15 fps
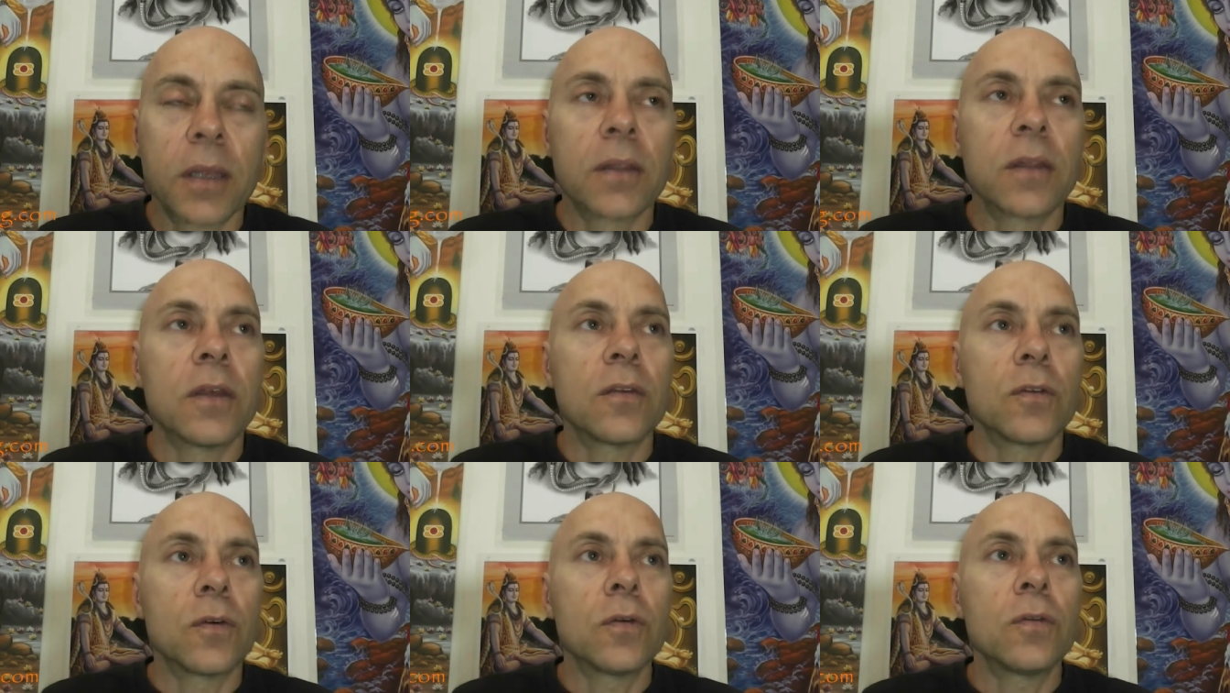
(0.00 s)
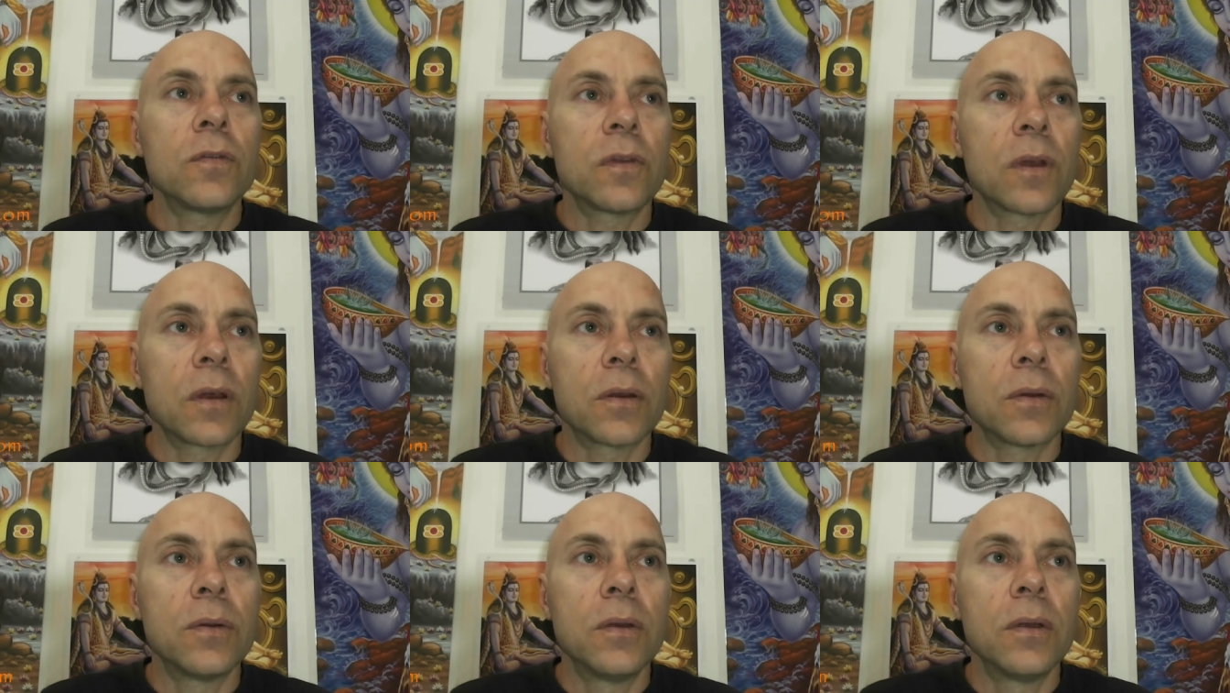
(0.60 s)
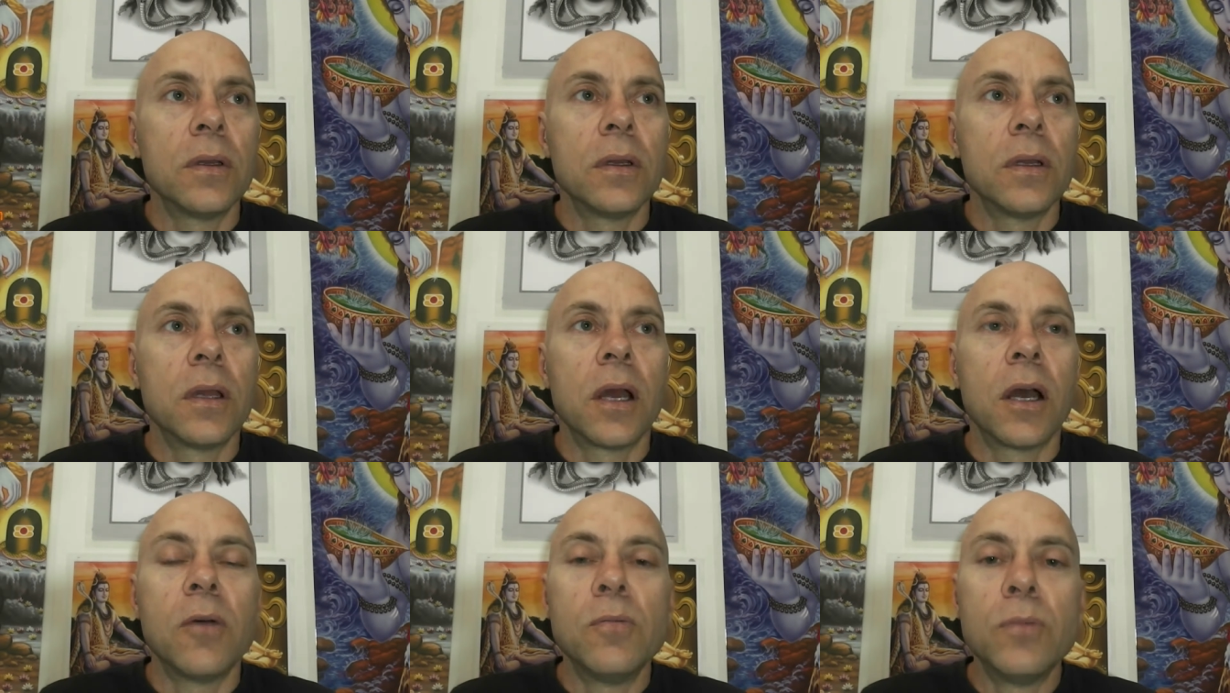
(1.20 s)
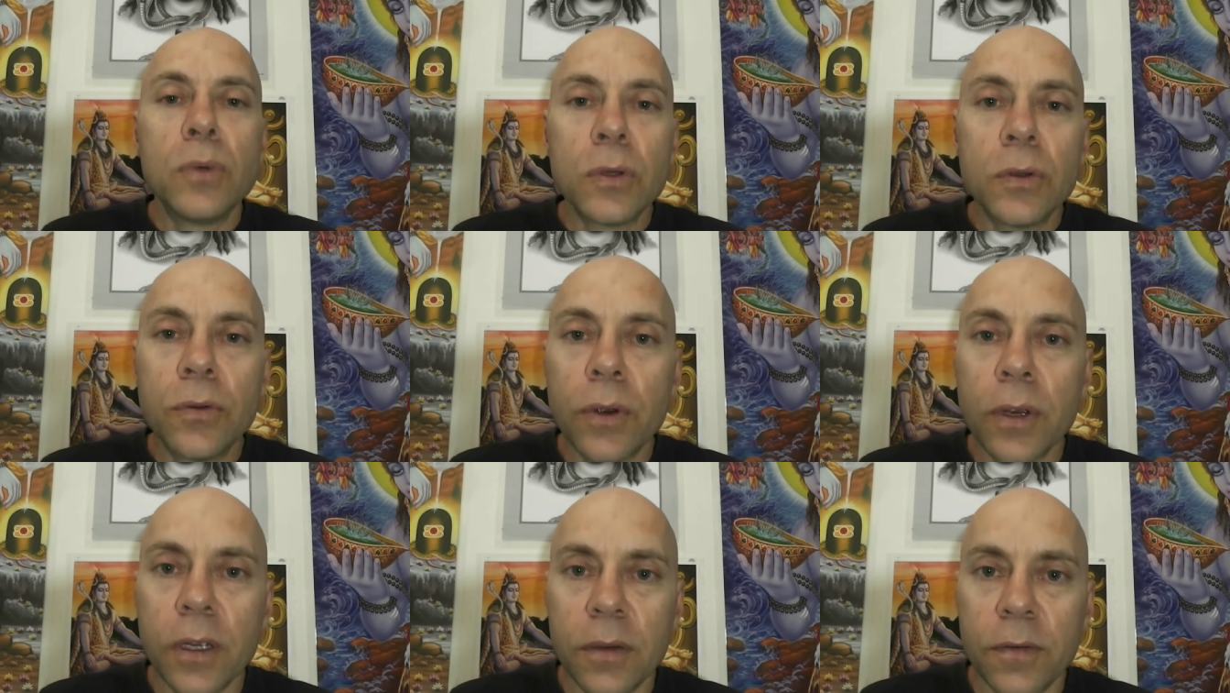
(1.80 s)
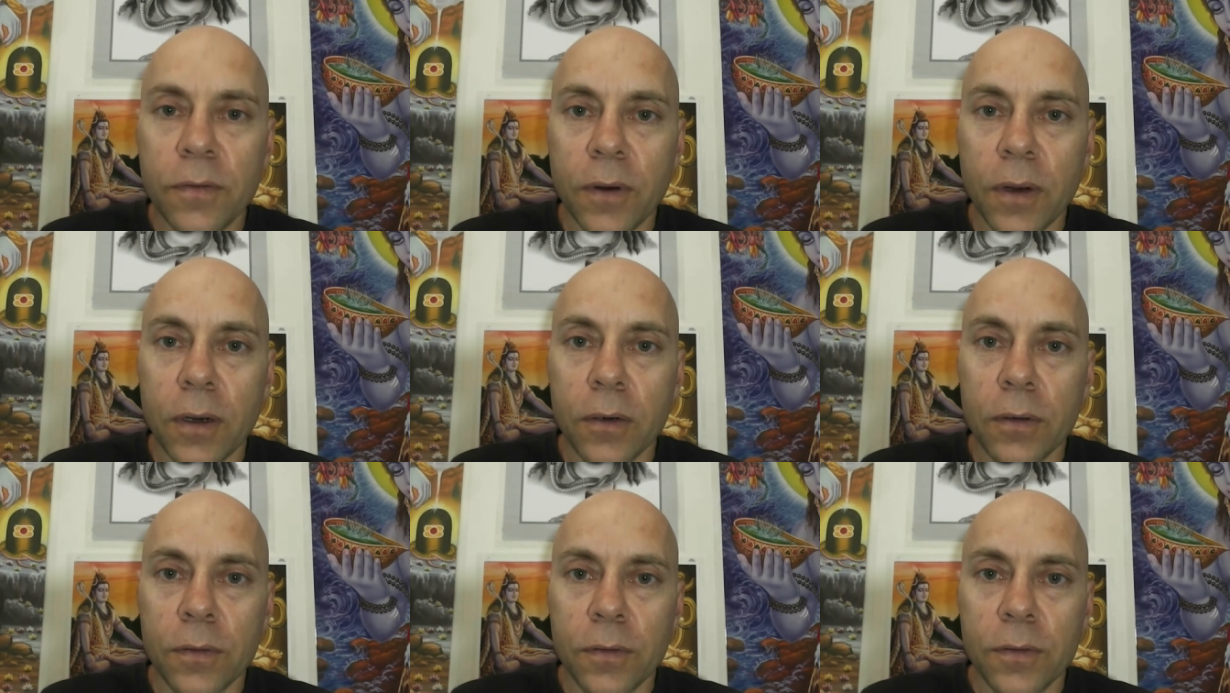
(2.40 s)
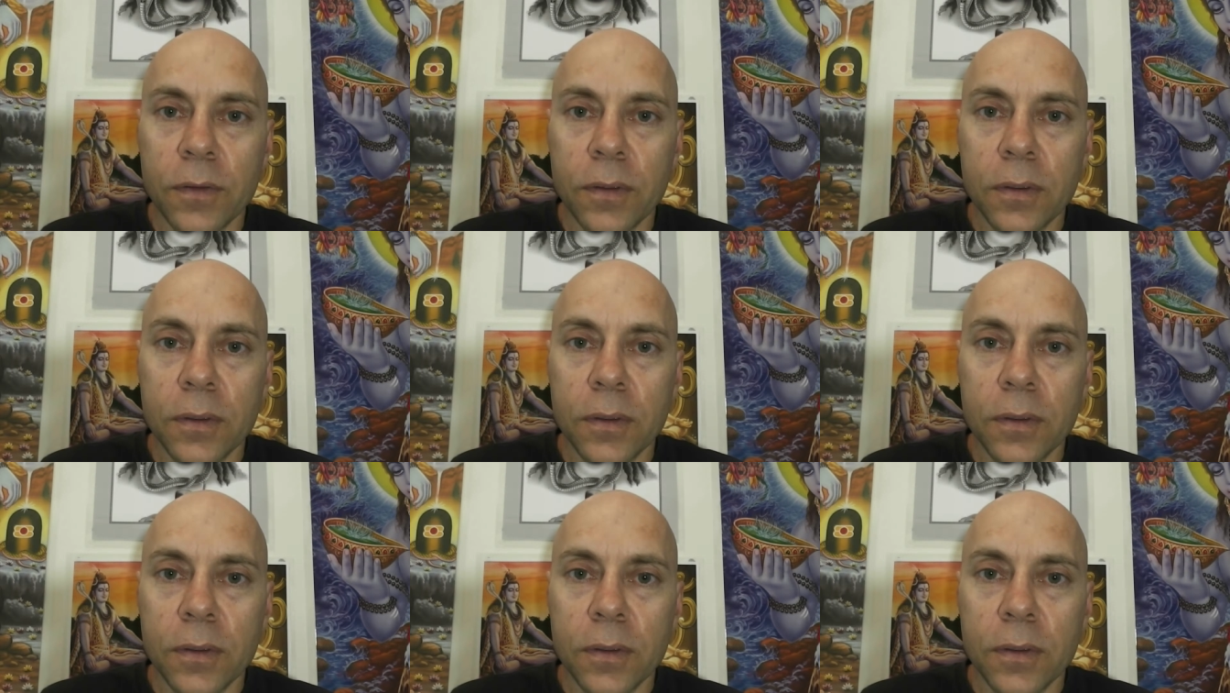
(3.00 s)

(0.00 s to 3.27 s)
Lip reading: There's also a mudra involved.